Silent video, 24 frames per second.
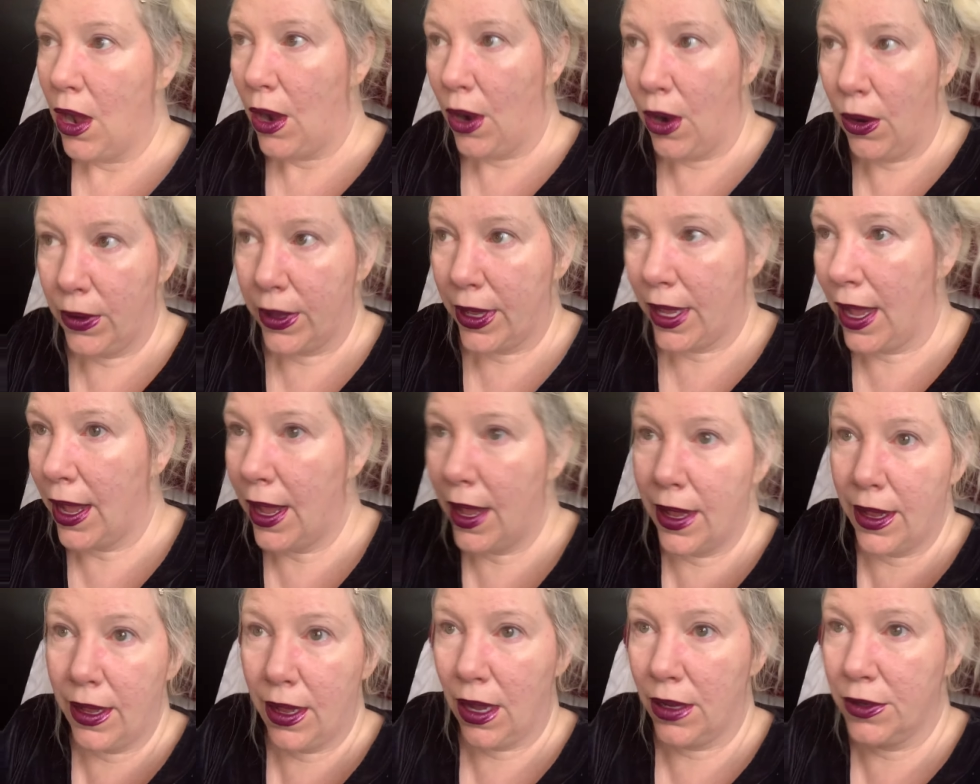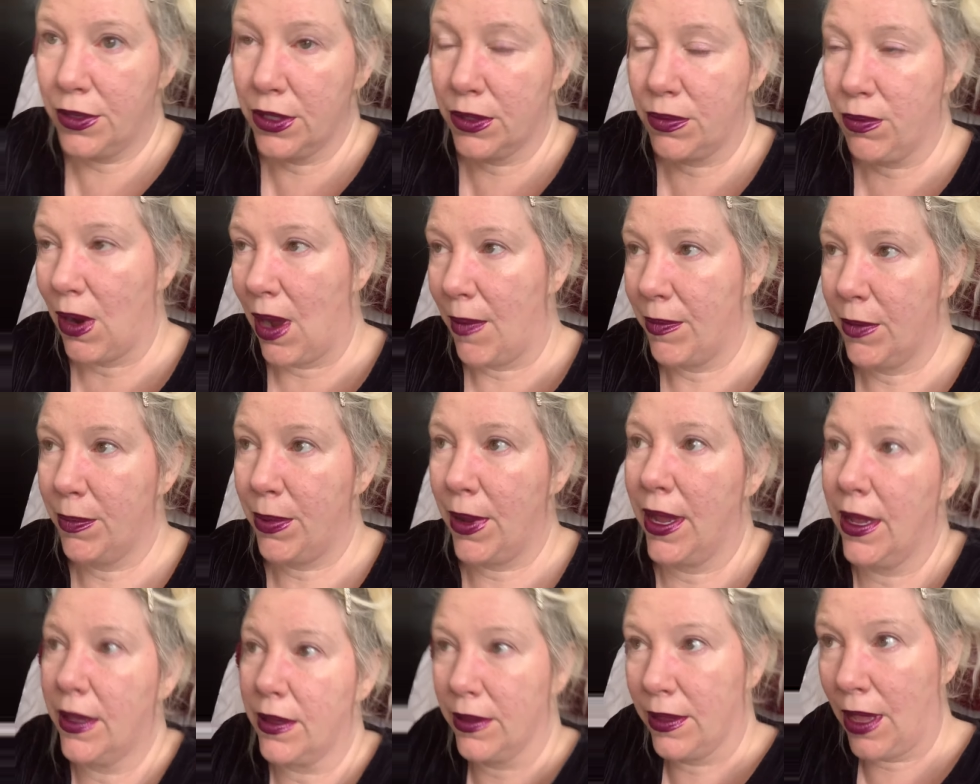Okay, I just robbed the
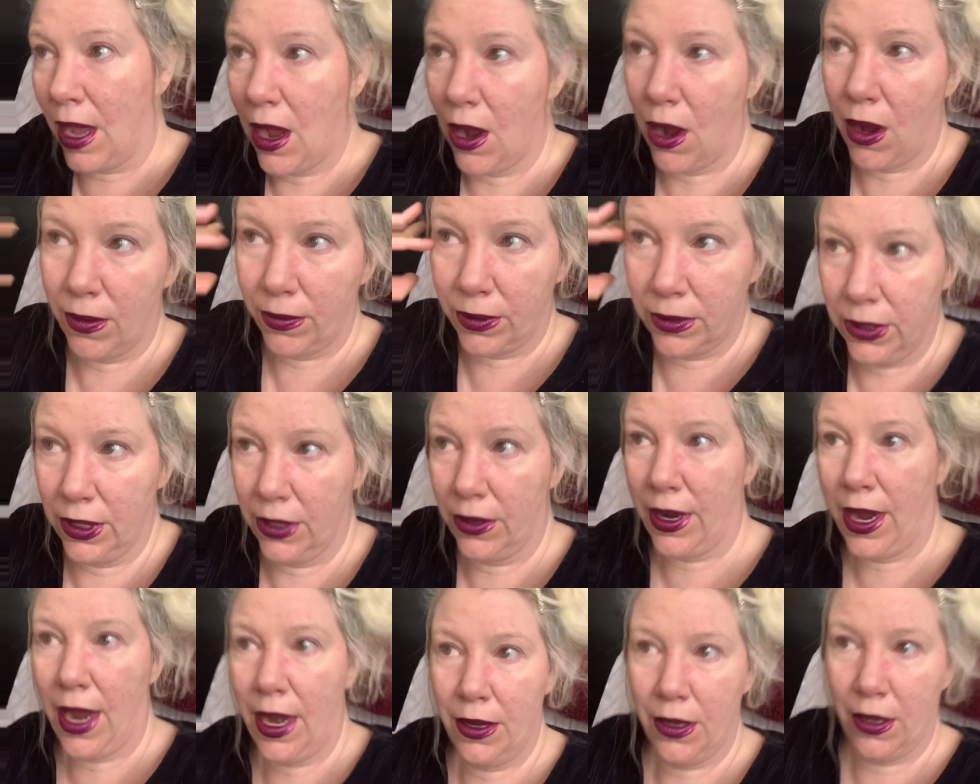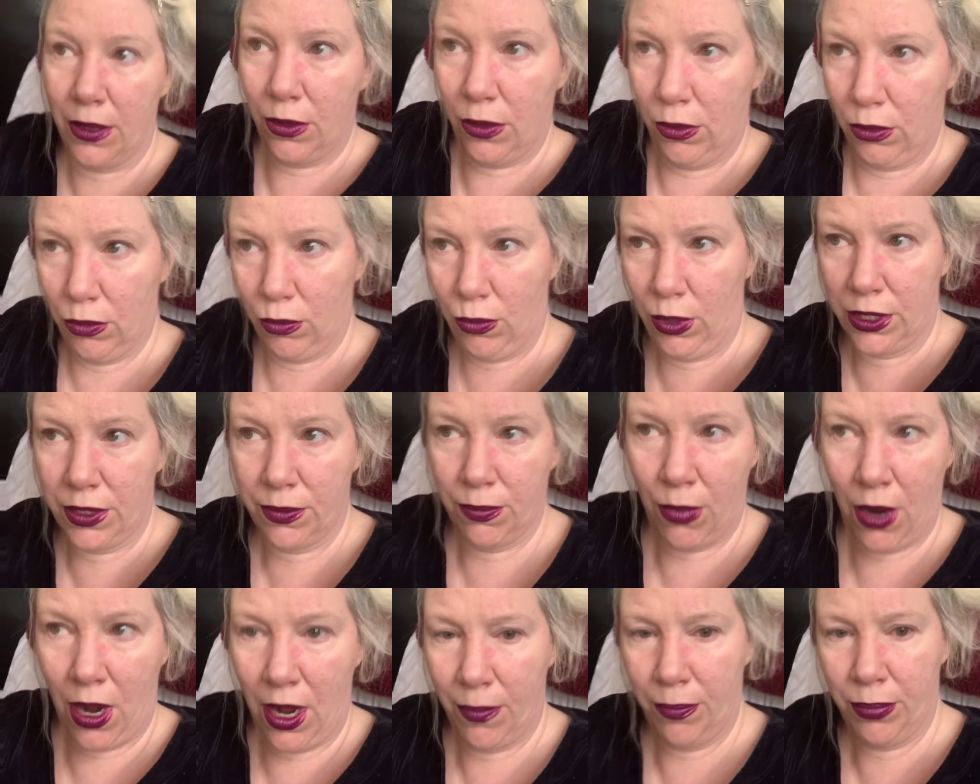bank. Now I'm clear headed. What's
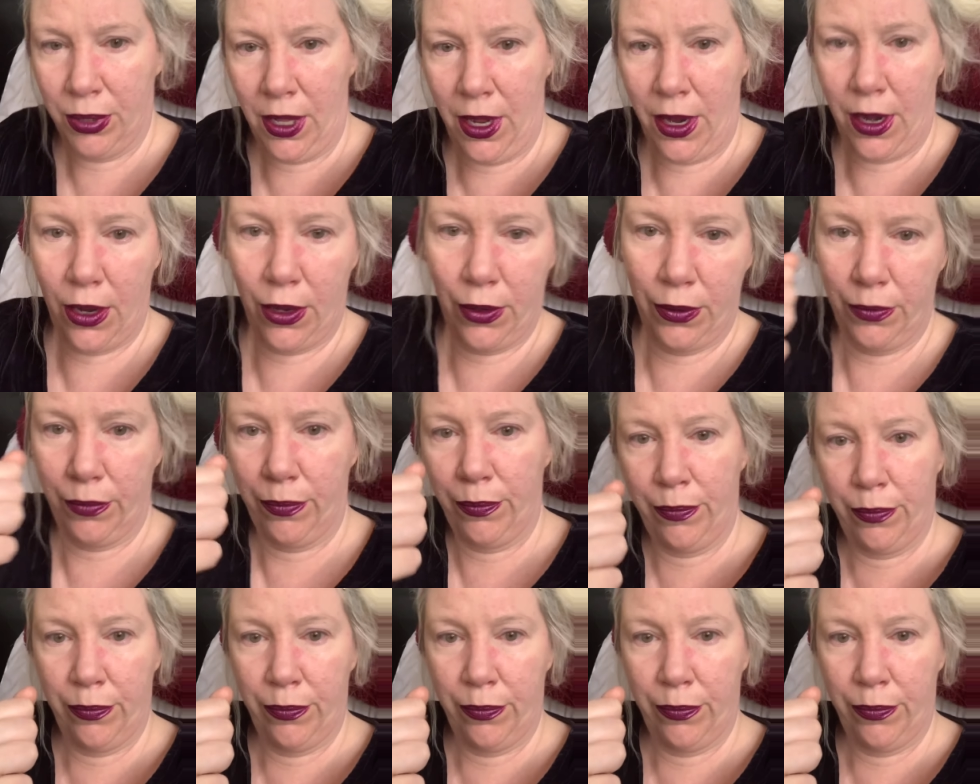my plan?